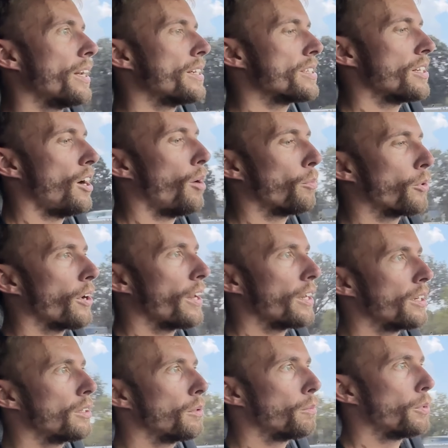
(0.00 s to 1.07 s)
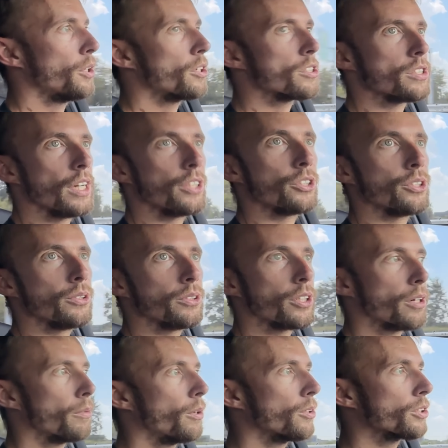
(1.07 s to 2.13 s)
is an upgraded pure Stage 2
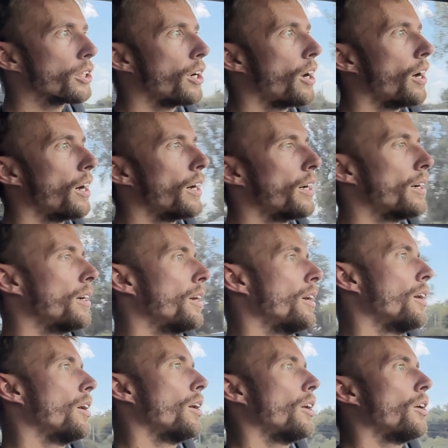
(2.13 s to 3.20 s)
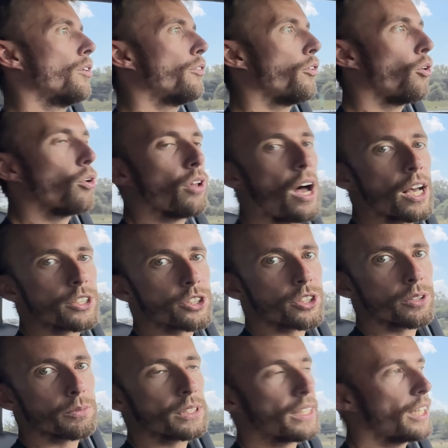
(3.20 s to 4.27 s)
turbos car, full
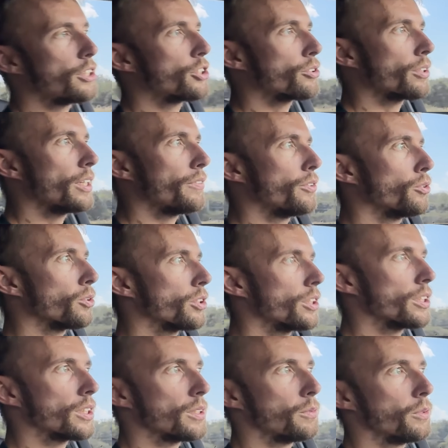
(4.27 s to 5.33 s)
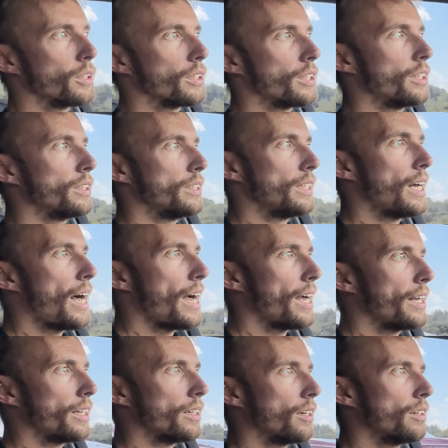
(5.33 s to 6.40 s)
Nostrum Stage 3 fuel system with their
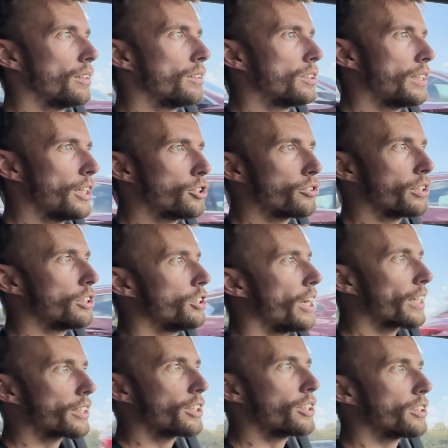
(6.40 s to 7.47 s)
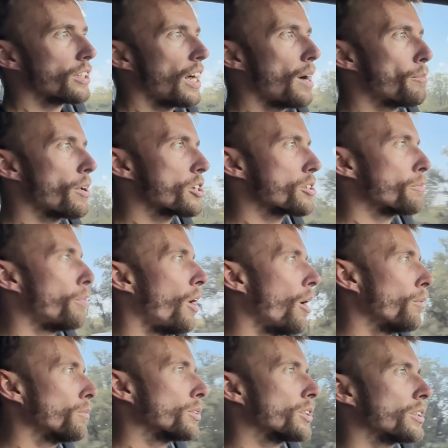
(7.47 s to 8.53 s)
DI Stage 3 injectors, high pressure
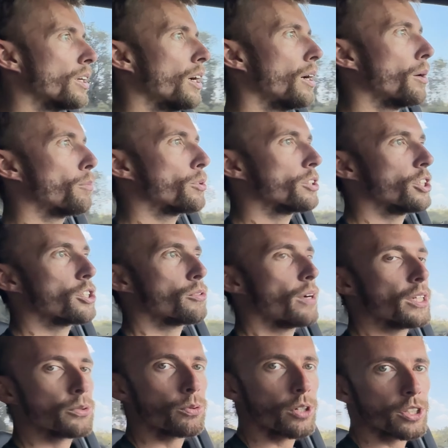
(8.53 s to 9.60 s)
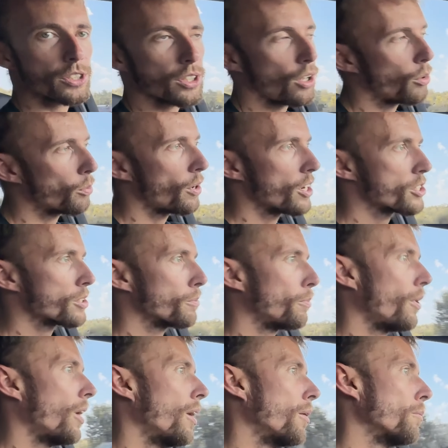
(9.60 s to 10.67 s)
pumps, Precision Raceworks low pressure
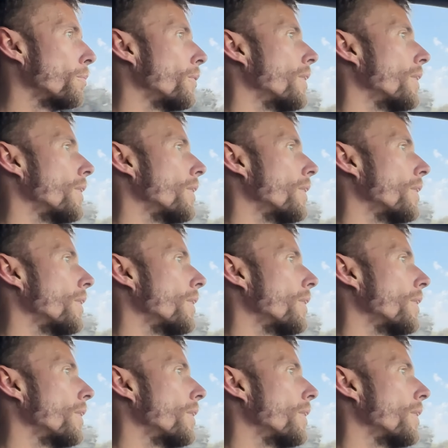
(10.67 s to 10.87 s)
pump,